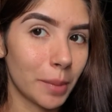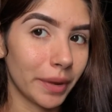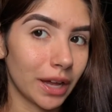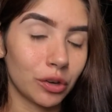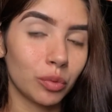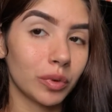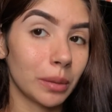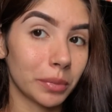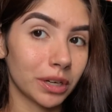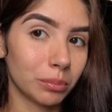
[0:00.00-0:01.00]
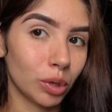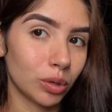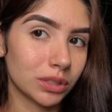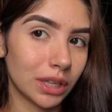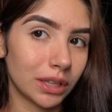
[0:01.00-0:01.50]
but I don't know when I'm gonna
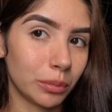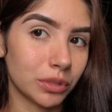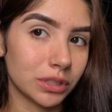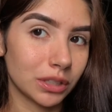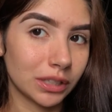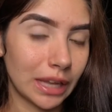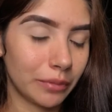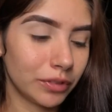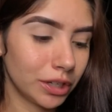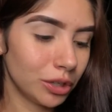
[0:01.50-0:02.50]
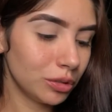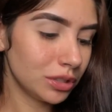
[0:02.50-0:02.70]
post that one's a collab video.